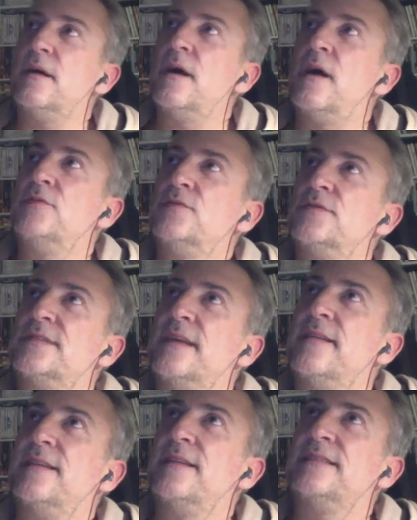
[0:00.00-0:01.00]
how do you say
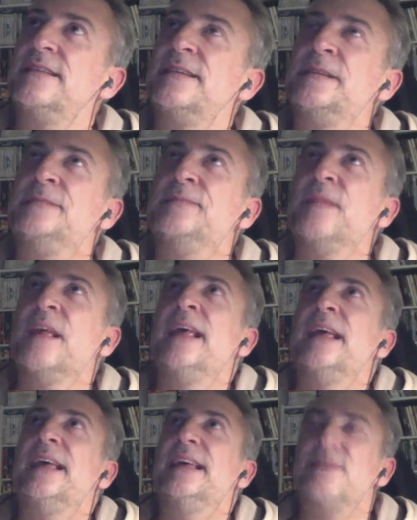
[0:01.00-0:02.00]
that?
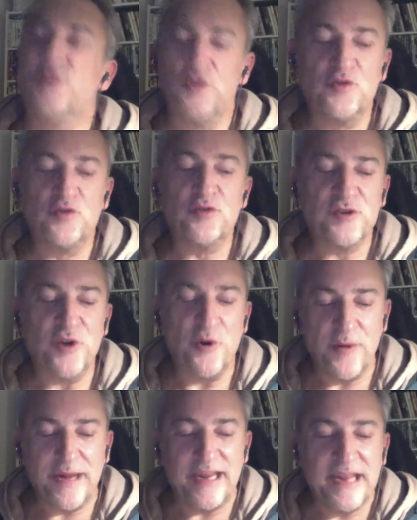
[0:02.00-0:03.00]
It's a true
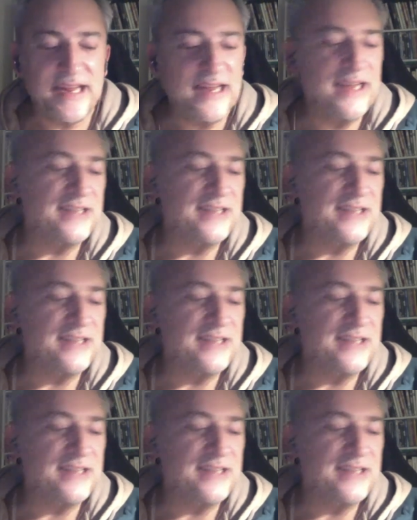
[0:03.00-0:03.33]
story.